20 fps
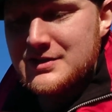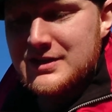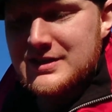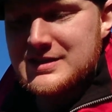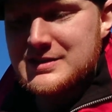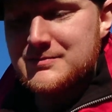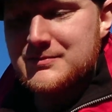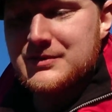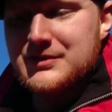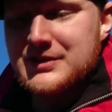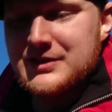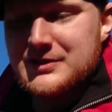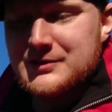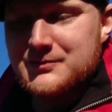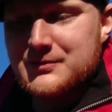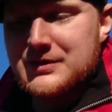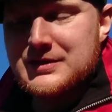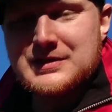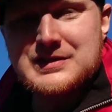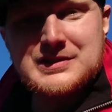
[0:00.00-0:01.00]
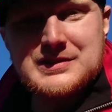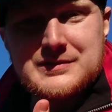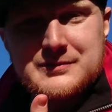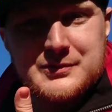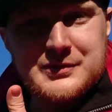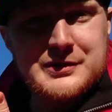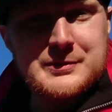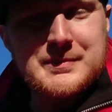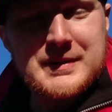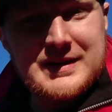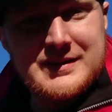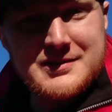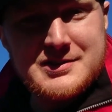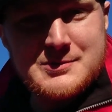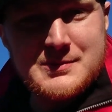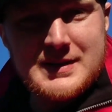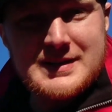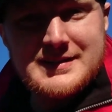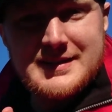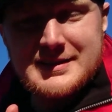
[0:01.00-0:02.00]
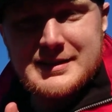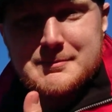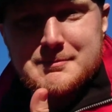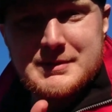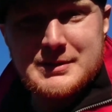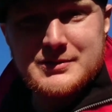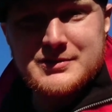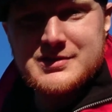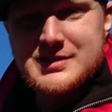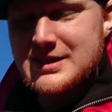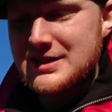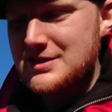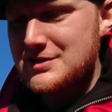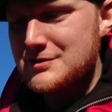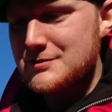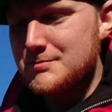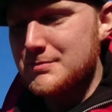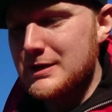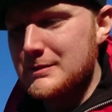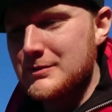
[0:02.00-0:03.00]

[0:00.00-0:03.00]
got some really good ones with the Piloswine, like the middle stage, but